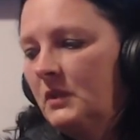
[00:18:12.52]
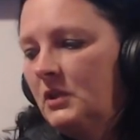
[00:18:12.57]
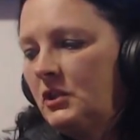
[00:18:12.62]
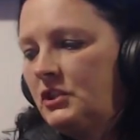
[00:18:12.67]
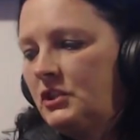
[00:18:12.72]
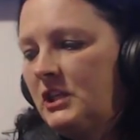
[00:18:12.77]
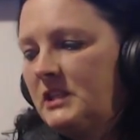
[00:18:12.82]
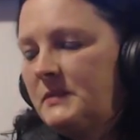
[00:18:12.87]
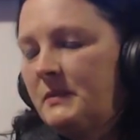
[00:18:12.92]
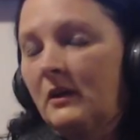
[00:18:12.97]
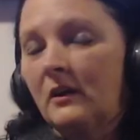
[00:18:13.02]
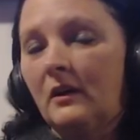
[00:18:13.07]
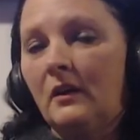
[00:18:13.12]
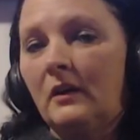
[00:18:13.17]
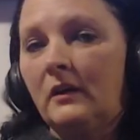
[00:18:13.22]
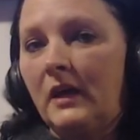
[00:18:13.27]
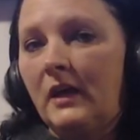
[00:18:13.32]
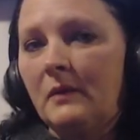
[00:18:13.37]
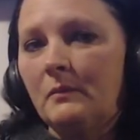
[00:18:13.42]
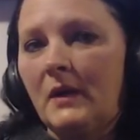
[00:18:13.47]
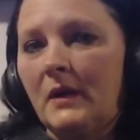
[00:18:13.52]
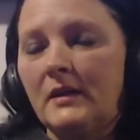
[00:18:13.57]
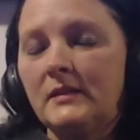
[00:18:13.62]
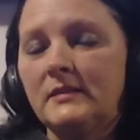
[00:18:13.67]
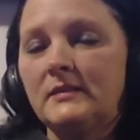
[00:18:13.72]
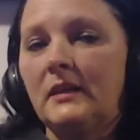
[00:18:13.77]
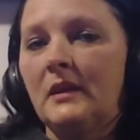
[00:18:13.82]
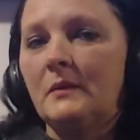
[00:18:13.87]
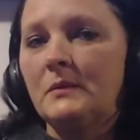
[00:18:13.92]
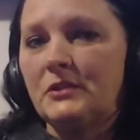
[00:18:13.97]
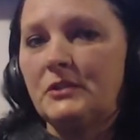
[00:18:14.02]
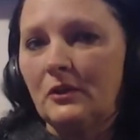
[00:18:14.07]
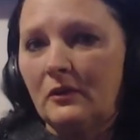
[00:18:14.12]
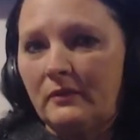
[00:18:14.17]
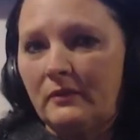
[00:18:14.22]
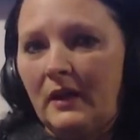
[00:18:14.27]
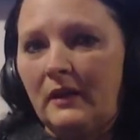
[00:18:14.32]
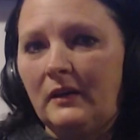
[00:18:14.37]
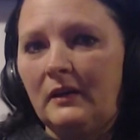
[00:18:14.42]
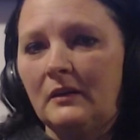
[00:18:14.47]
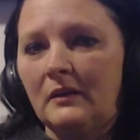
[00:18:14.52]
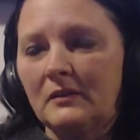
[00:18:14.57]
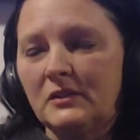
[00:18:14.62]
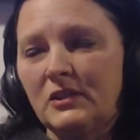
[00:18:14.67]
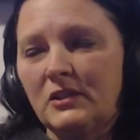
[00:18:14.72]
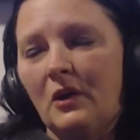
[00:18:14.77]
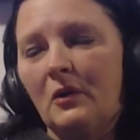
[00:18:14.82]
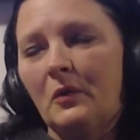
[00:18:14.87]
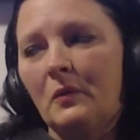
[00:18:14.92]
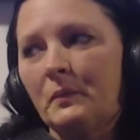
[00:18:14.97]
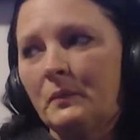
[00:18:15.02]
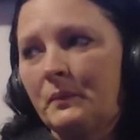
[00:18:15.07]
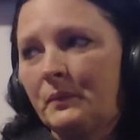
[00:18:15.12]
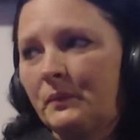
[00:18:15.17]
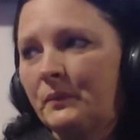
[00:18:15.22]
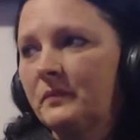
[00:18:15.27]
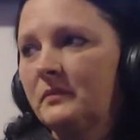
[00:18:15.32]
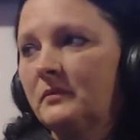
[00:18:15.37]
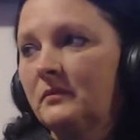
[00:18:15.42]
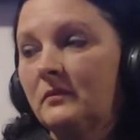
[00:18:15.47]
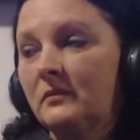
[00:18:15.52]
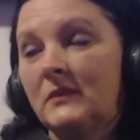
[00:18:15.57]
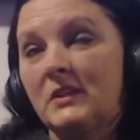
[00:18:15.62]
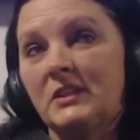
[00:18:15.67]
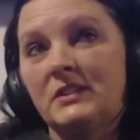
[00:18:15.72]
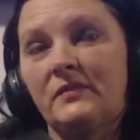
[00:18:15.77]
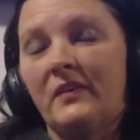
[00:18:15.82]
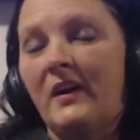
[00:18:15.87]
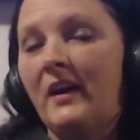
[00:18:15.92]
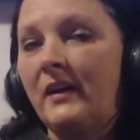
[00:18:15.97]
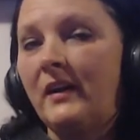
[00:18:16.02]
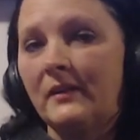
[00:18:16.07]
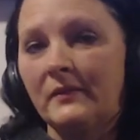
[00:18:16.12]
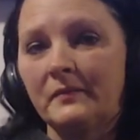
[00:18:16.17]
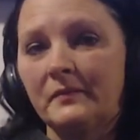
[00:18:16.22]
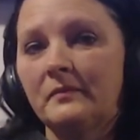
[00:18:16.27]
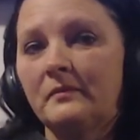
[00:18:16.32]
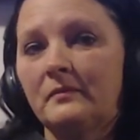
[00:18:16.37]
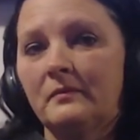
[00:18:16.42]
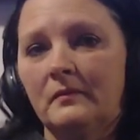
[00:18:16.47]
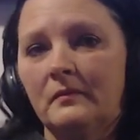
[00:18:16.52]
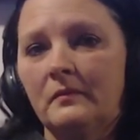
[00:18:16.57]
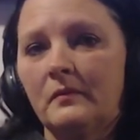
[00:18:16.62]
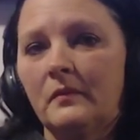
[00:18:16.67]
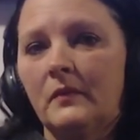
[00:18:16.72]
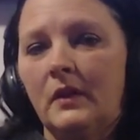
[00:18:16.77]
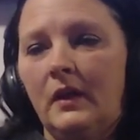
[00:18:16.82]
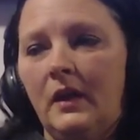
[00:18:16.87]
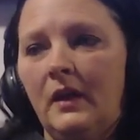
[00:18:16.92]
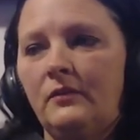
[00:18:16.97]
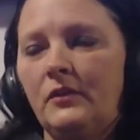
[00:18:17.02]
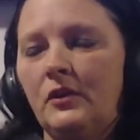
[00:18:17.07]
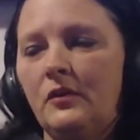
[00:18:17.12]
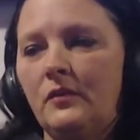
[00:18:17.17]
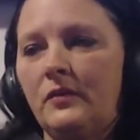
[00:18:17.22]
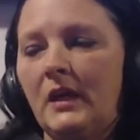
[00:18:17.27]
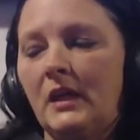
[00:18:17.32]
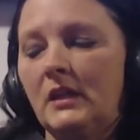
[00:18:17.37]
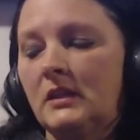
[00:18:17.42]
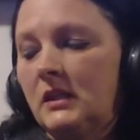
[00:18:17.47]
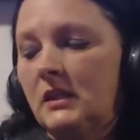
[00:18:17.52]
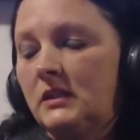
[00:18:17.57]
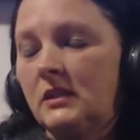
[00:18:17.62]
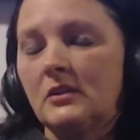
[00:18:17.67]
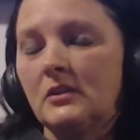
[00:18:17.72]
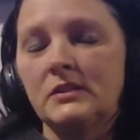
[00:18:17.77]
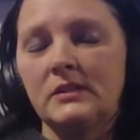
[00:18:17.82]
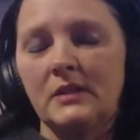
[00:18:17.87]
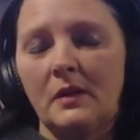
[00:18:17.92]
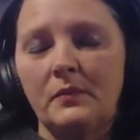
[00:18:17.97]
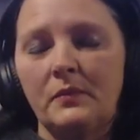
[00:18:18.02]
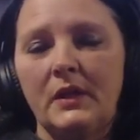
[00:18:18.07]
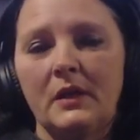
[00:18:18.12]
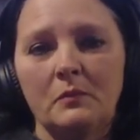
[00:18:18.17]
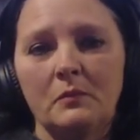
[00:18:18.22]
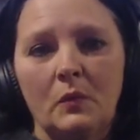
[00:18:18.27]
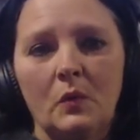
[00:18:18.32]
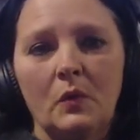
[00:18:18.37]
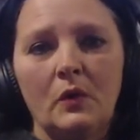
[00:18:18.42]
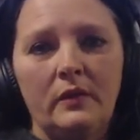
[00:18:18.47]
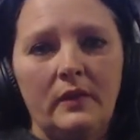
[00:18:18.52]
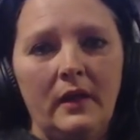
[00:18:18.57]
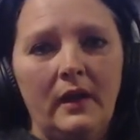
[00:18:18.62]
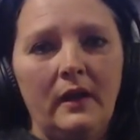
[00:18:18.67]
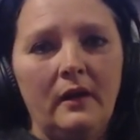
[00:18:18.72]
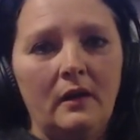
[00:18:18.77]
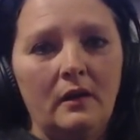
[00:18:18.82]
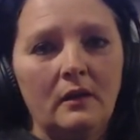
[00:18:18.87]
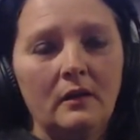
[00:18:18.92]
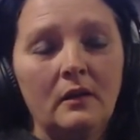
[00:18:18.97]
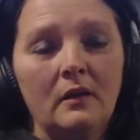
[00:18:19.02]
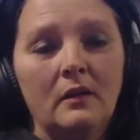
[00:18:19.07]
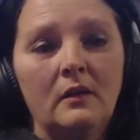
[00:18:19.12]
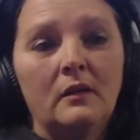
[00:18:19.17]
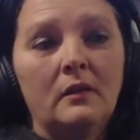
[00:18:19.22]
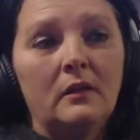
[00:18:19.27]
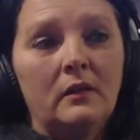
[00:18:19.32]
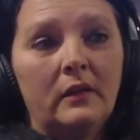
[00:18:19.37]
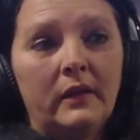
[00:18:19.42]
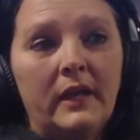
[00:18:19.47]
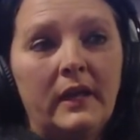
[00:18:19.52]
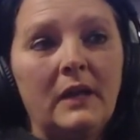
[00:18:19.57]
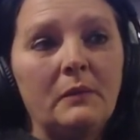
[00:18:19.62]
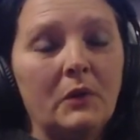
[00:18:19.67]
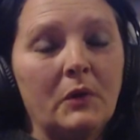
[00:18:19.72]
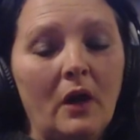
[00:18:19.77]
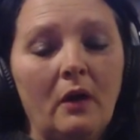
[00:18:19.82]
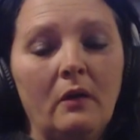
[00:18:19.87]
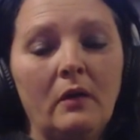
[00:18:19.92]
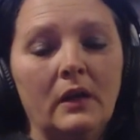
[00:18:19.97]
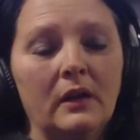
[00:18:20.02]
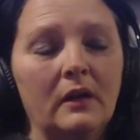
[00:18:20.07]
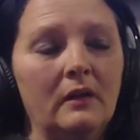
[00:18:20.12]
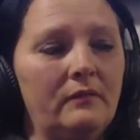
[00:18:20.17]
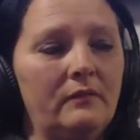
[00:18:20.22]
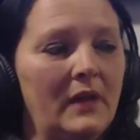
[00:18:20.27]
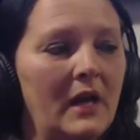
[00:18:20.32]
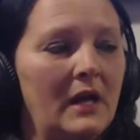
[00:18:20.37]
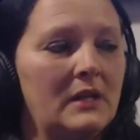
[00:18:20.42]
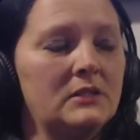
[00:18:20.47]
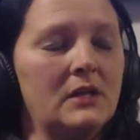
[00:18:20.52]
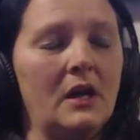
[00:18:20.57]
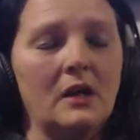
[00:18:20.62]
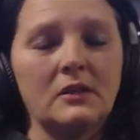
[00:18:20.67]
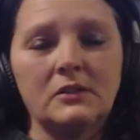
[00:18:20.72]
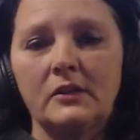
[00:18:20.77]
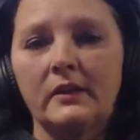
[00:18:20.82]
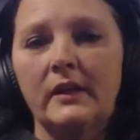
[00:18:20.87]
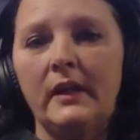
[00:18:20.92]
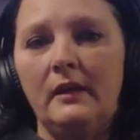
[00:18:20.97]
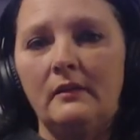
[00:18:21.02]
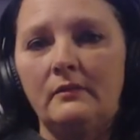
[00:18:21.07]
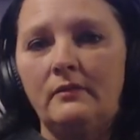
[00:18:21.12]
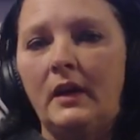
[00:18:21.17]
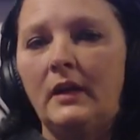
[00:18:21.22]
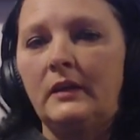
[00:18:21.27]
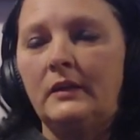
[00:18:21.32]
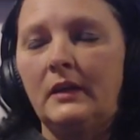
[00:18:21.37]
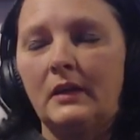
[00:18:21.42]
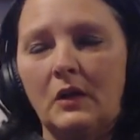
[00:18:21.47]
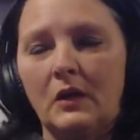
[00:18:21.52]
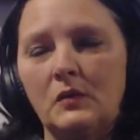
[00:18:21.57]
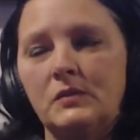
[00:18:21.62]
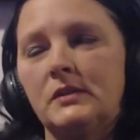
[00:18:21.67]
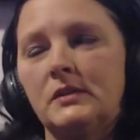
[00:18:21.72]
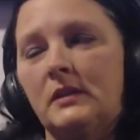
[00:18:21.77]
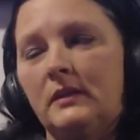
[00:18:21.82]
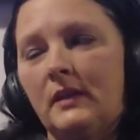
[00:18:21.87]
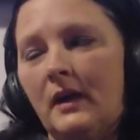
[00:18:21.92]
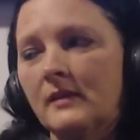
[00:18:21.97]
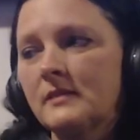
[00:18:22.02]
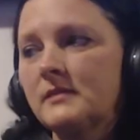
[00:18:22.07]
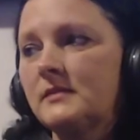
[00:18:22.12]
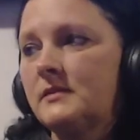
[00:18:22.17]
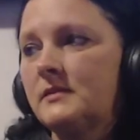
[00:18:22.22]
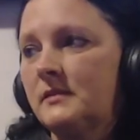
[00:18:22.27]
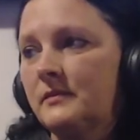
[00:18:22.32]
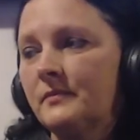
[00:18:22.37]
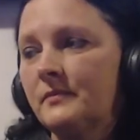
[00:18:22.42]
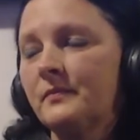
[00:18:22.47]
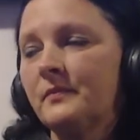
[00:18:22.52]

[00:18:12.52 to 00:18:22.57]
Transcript: she's been gone eight months and I'm still fighting. So just fight. If you think that there's something more there, keep going. If that doctor can't find it, go to the next.